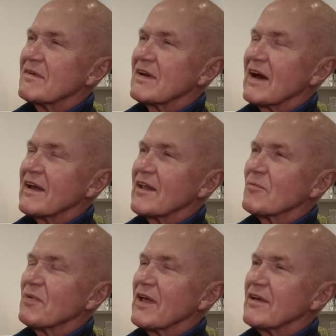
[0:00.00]
God had a
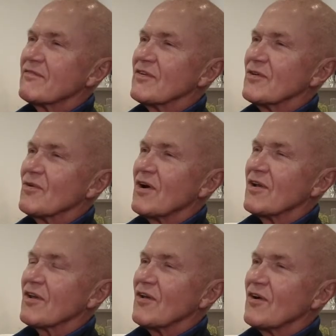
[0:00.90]
plan for you
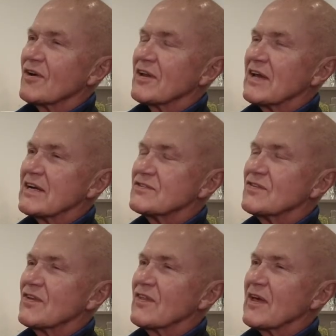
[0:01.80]
all along and got you
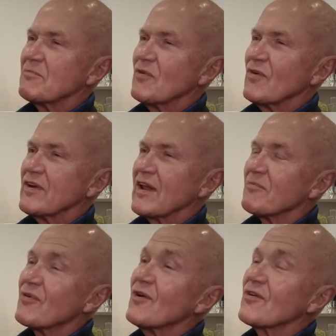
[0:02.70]
to that point. Our
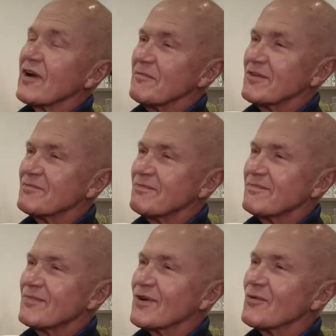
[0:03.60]
program has
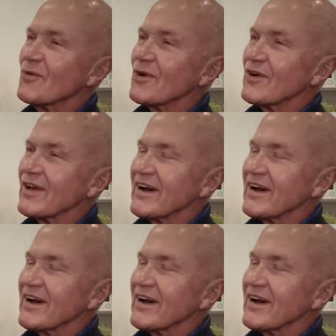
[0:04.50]
put a word